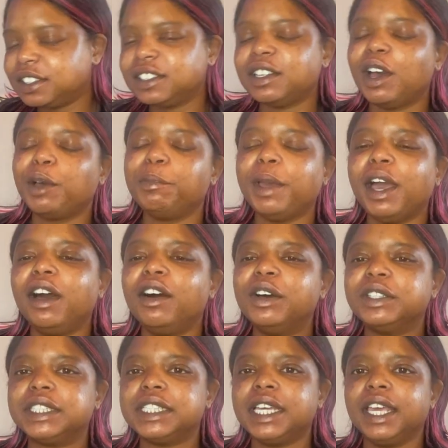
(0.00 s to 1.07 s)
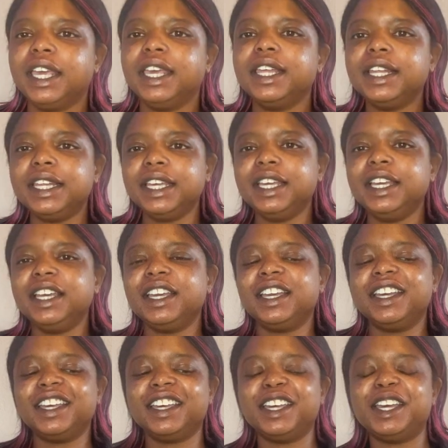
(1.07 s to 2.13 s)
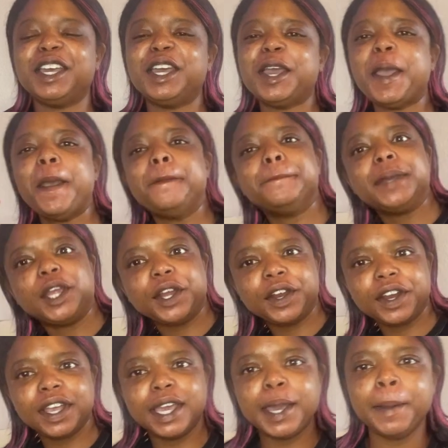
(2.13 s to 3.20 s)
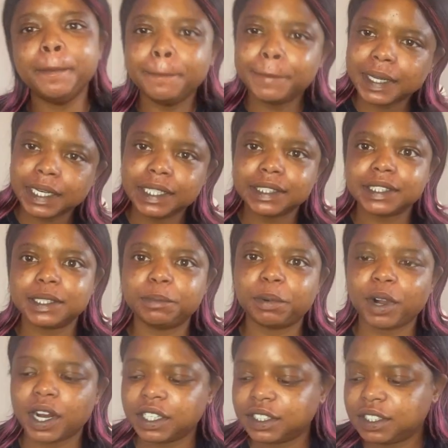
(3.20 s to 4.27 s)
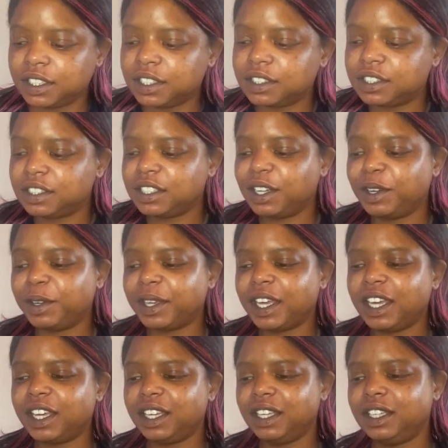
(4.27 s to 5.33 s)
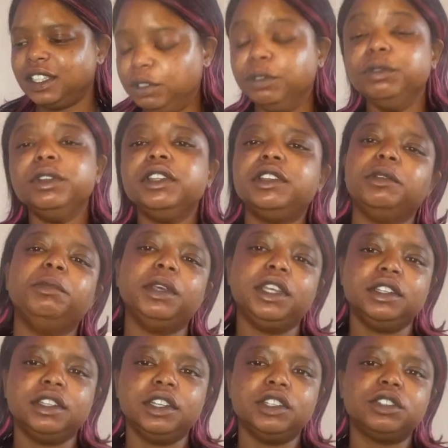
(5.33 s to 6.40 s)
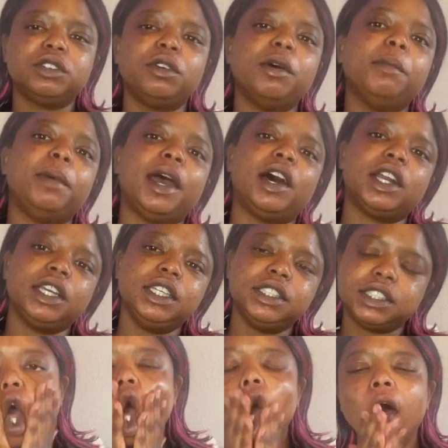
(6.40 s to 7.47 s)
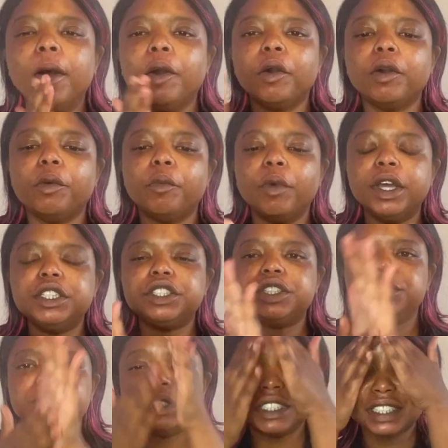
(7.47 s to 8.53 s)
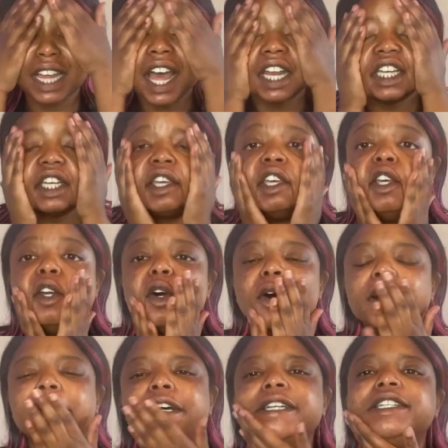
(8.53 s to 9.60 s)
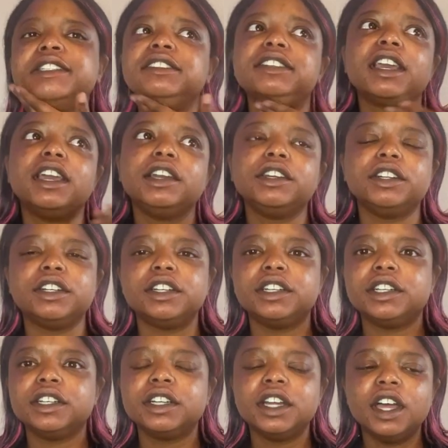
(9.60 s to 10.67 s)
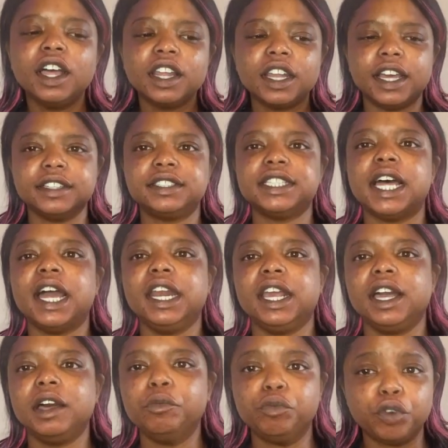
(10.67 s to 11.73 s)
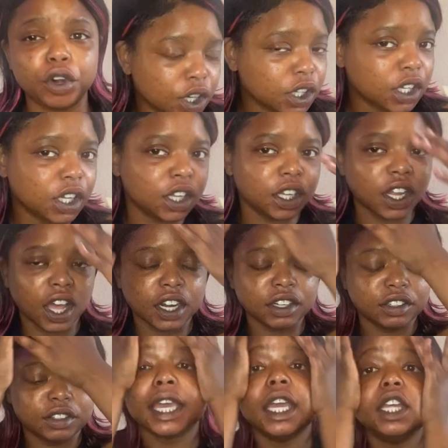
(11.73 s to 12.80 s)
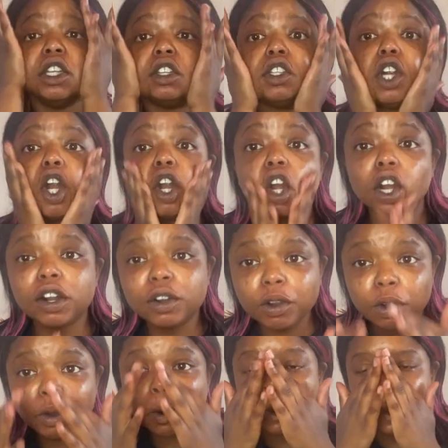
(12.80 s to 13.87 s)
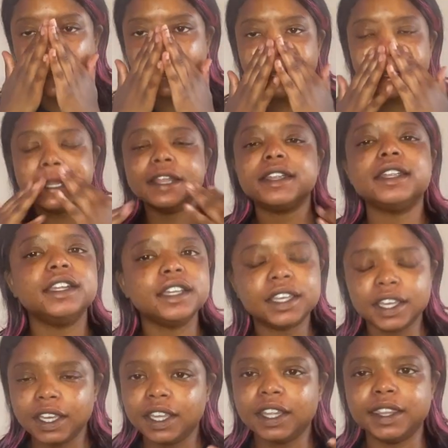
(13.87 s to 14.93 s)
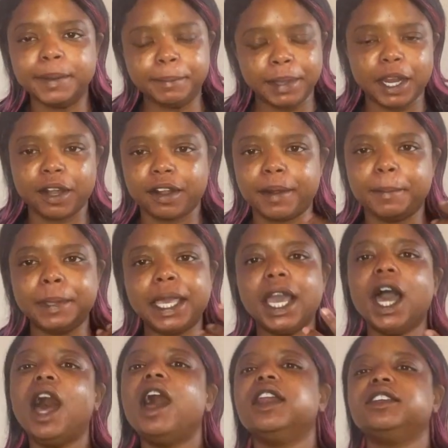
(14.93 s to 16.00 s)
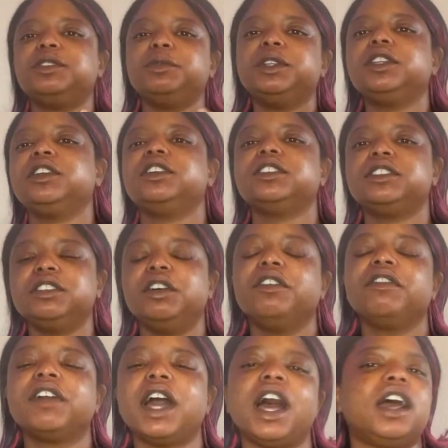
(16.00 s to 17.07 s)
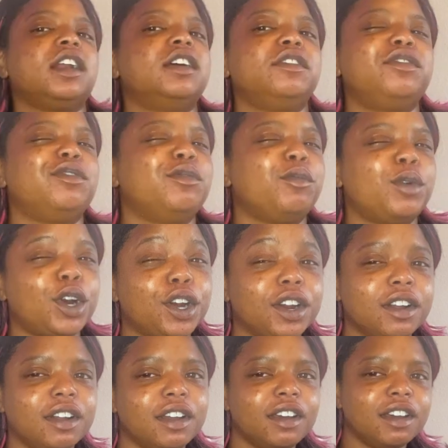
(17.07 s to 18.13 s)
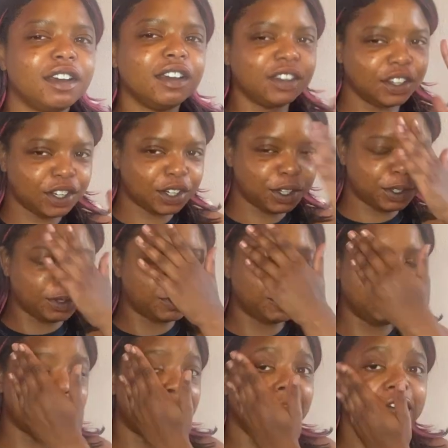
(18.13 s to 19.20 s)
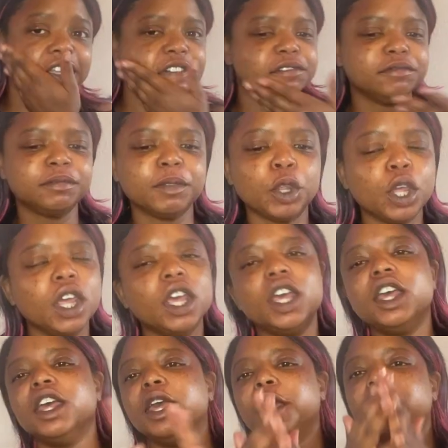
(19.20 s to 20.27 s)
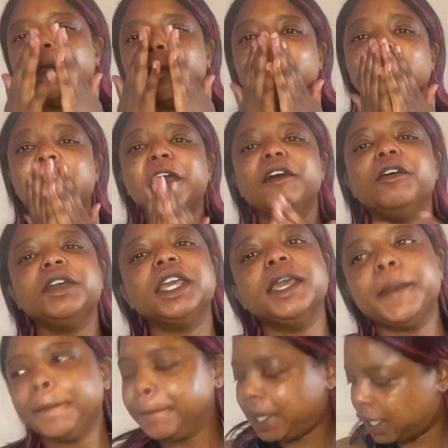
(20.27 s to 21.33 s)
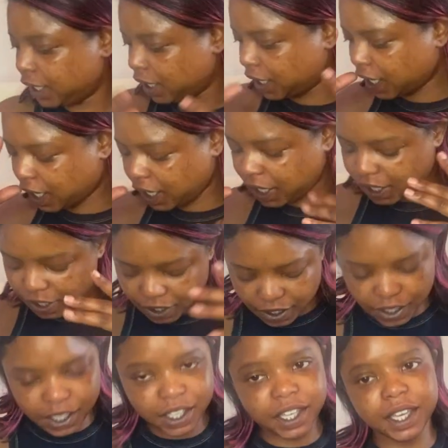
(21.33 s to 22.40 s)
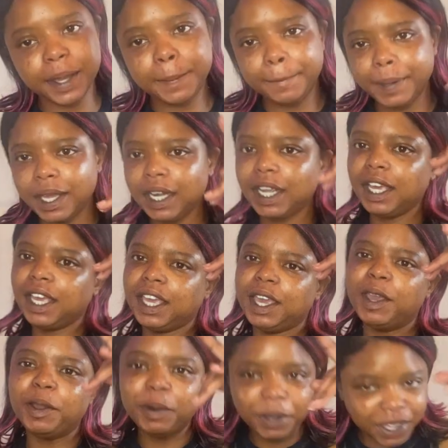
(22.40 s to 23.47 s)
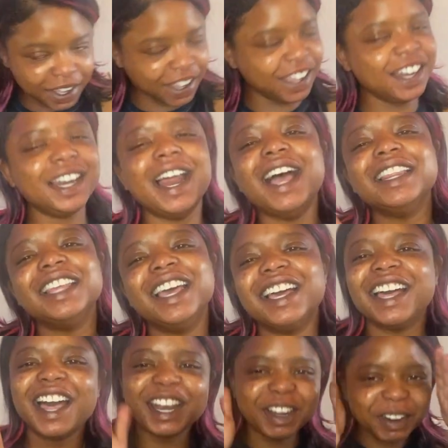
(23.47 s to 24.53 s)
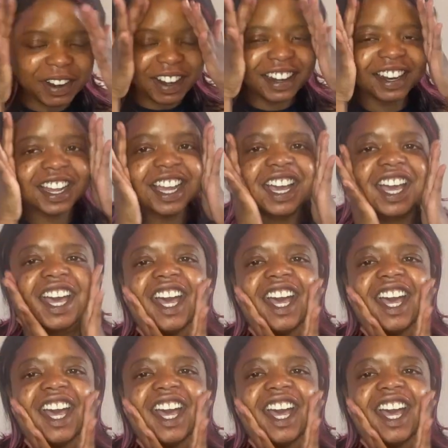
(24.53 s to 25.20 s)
talk about healing, period, but it's a process, okay? You need to be intentional about it. Once you decide to heal, understand you're like signing up for a lot of internal looking in the mirror, being honest with yourself kind of work, you know, not we gonna get money, hey, get money, not that kind of work,